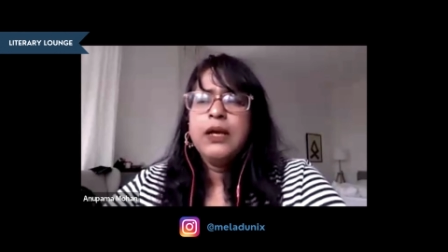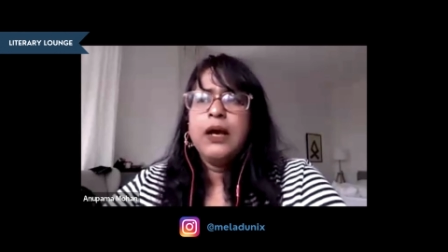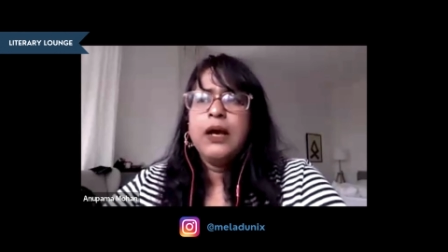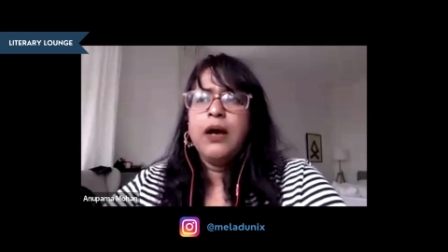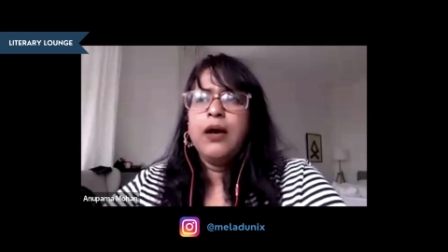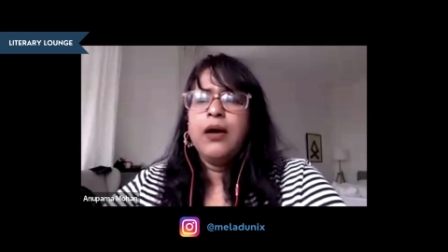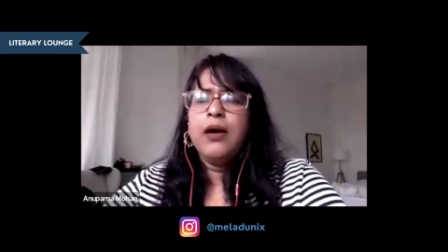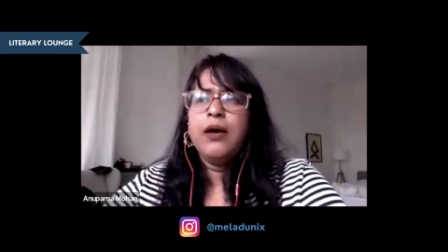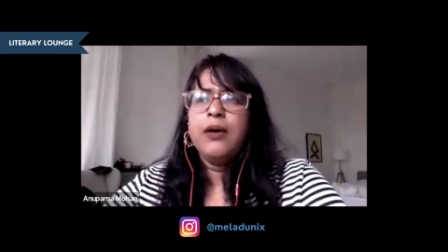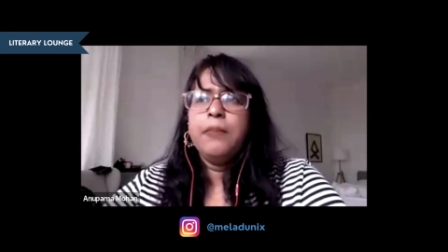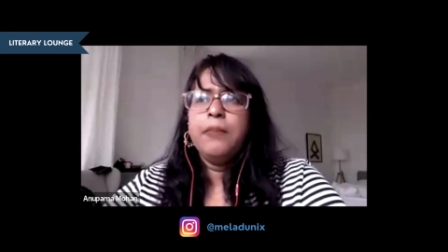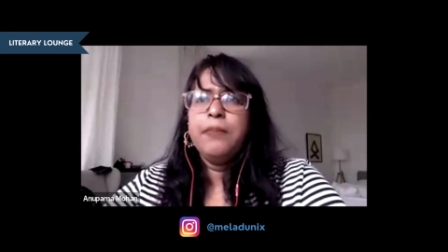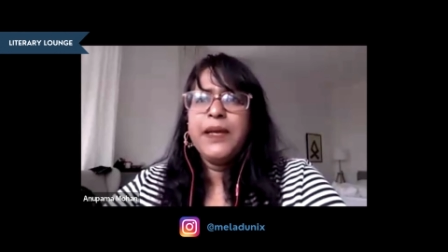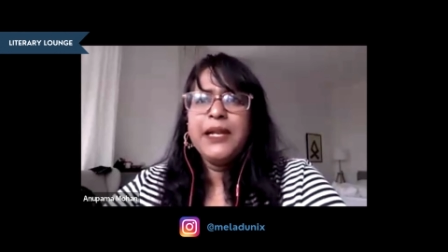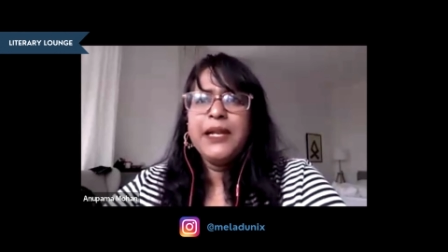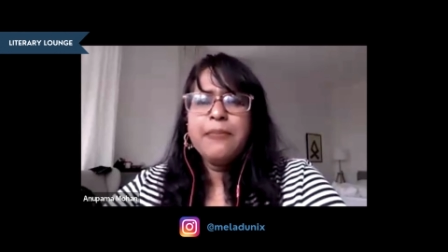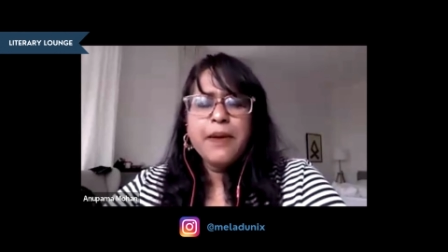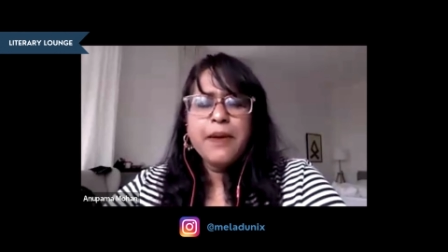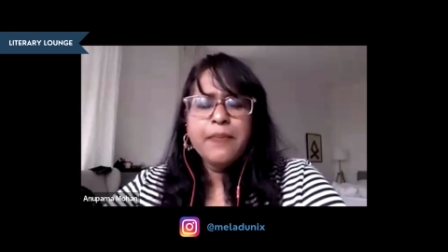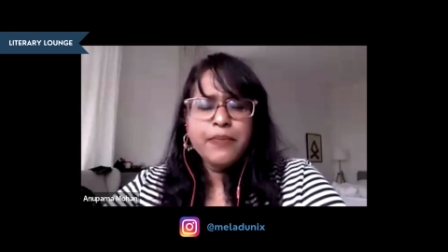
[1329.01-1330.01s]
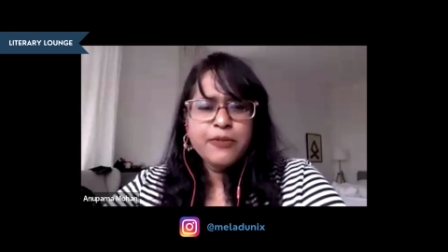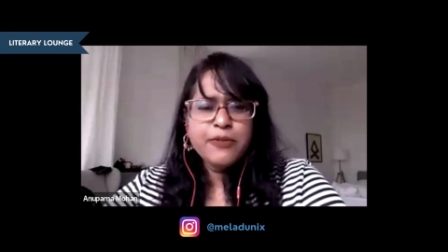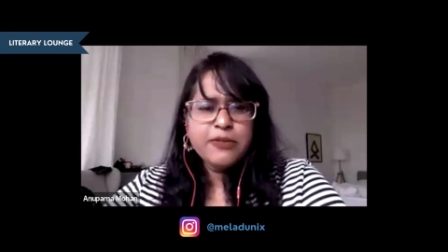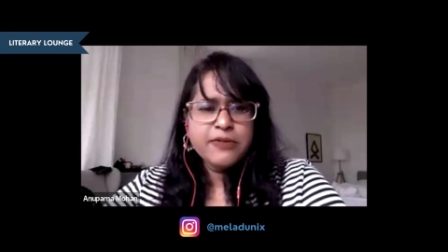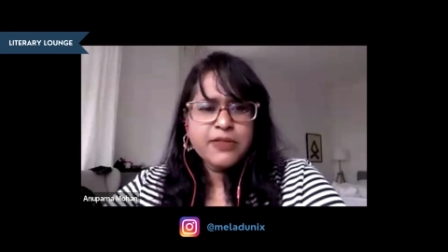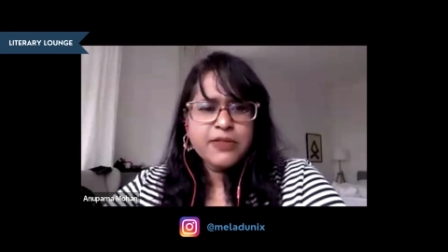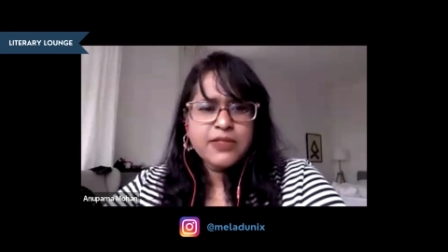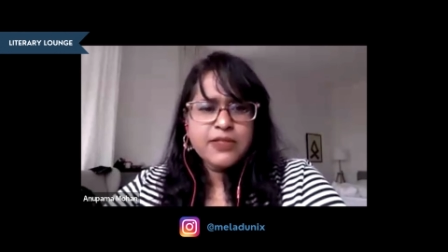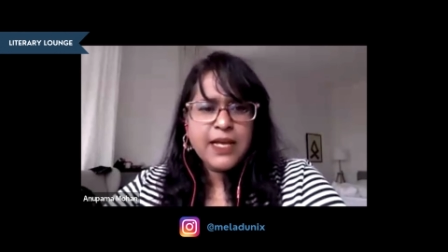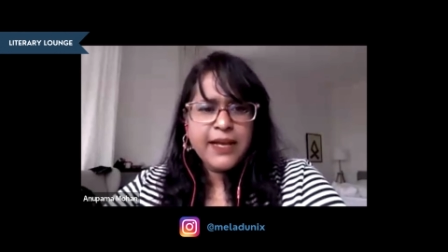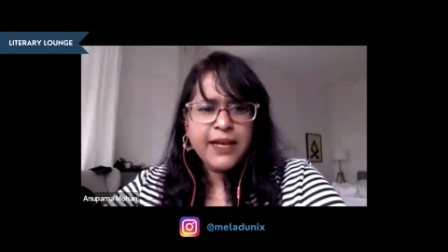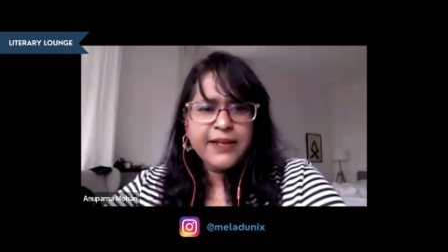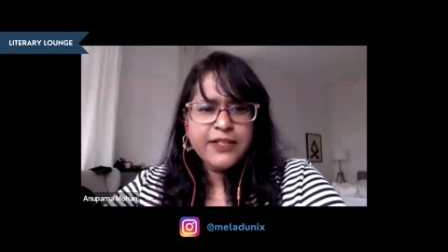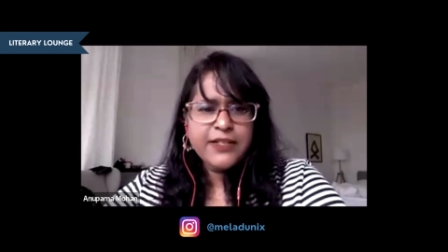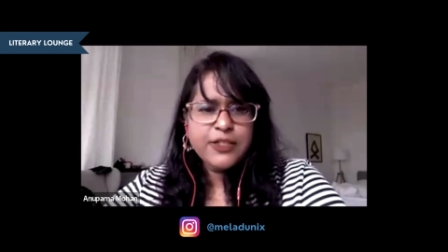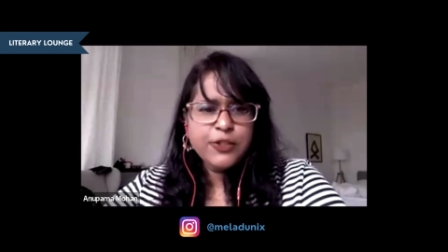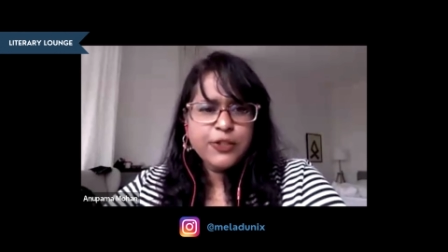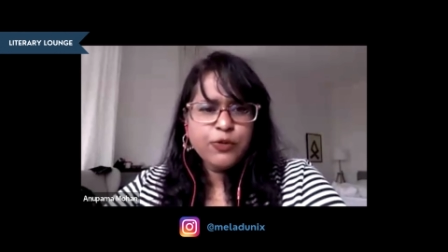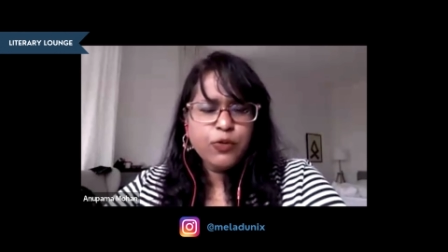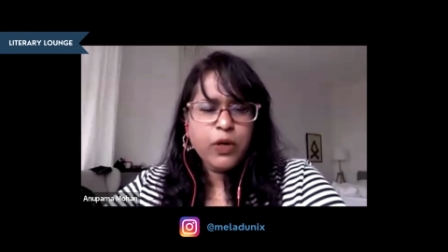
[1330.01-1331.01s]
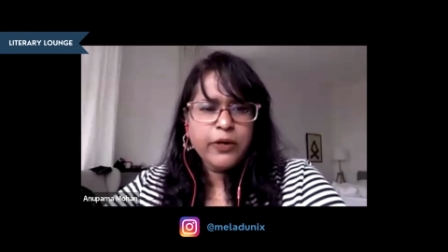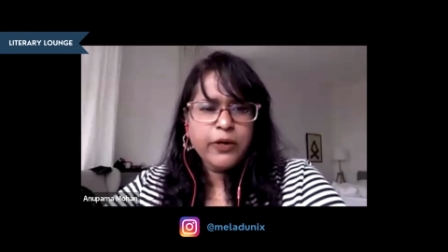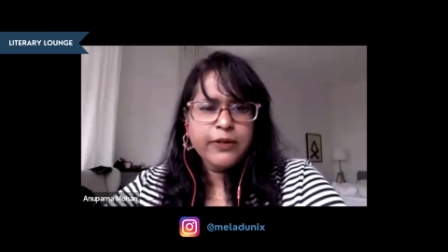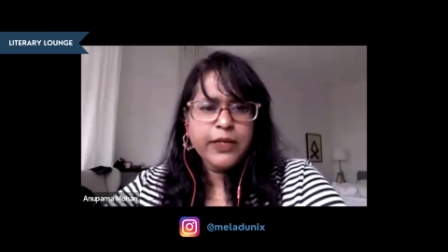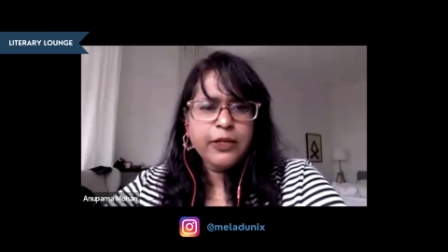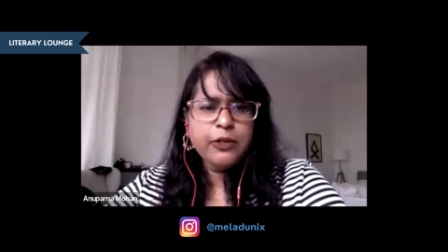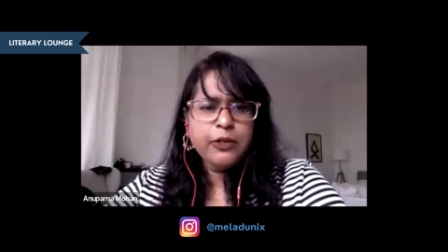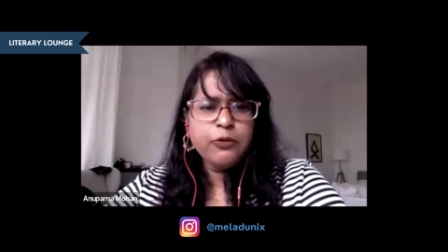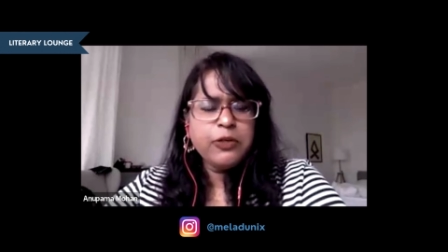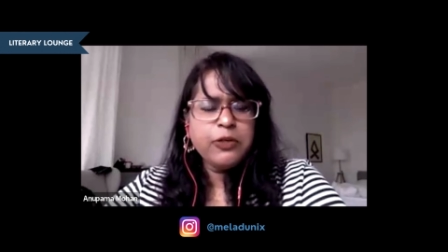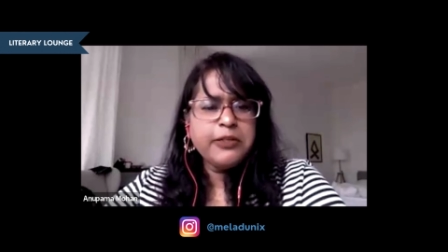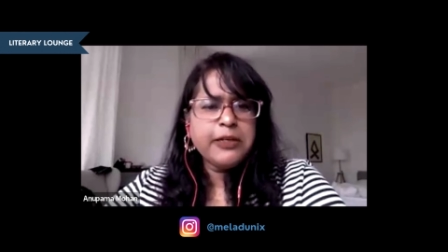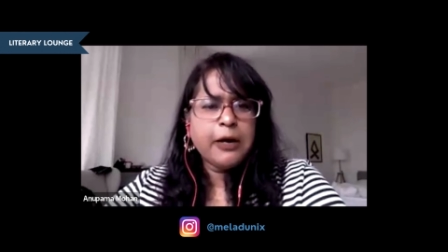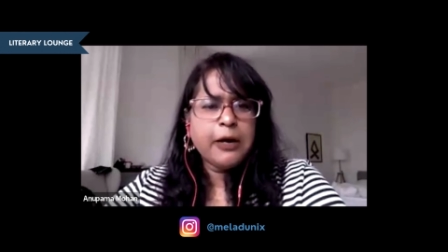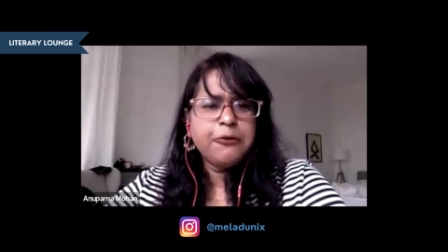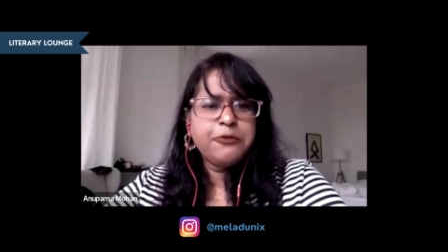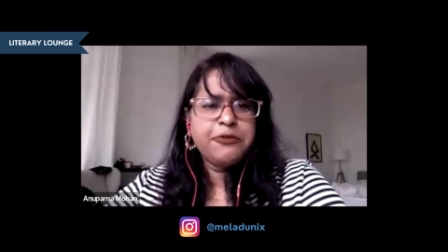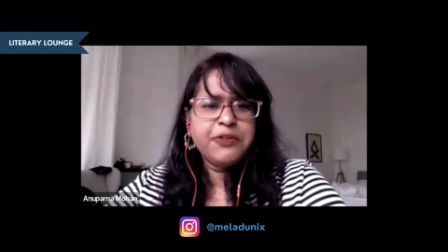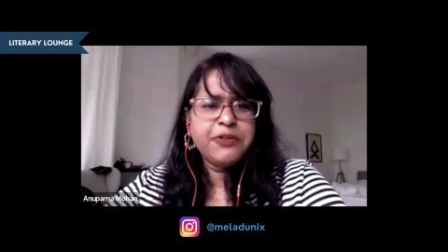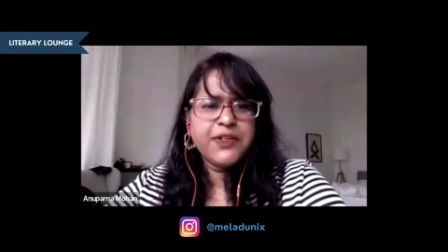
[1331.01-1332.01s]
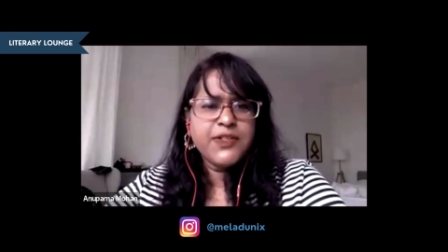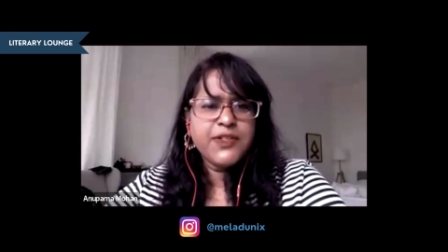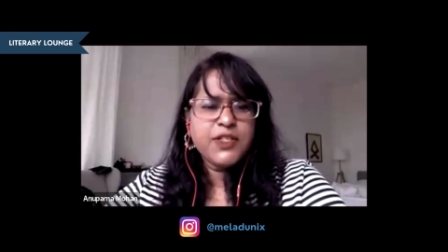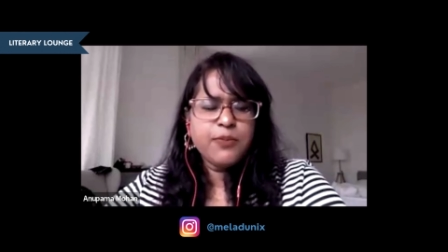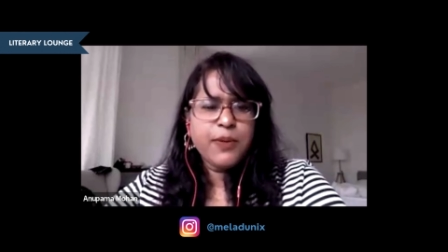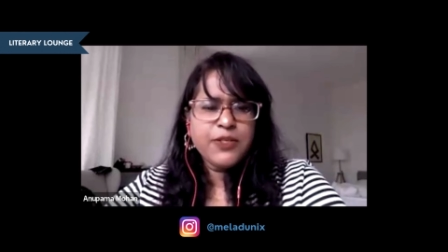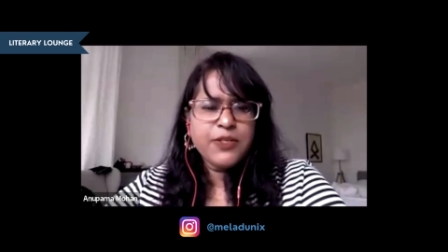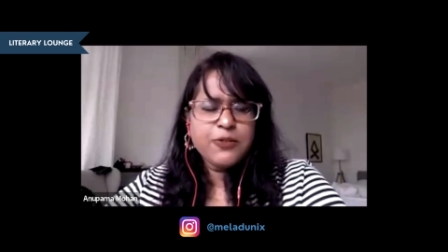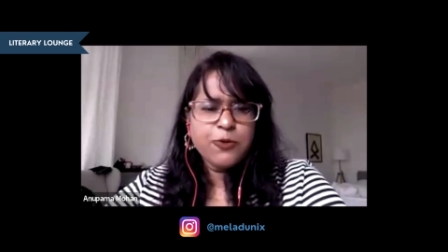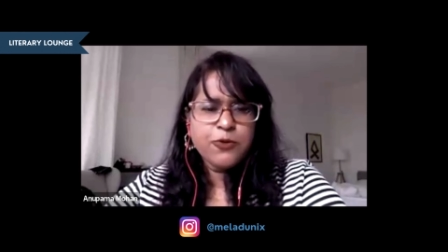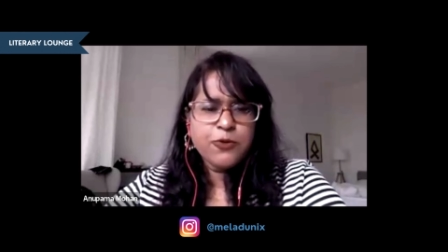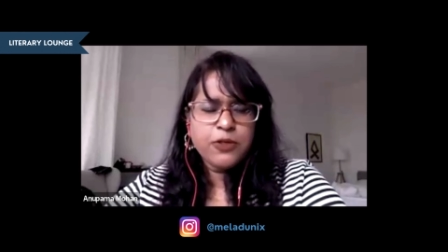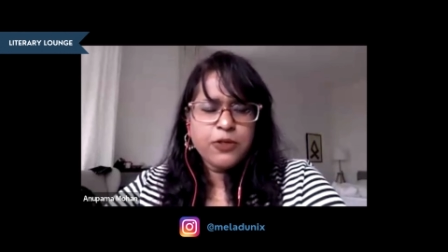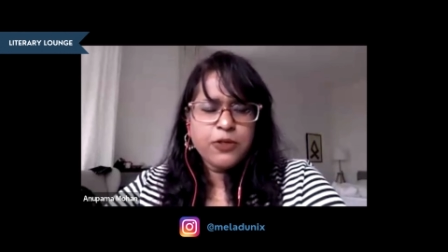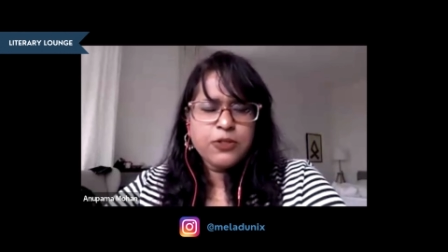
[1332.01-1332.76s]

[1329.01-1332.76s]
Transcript: uh, male members of society who are equally outraged by so-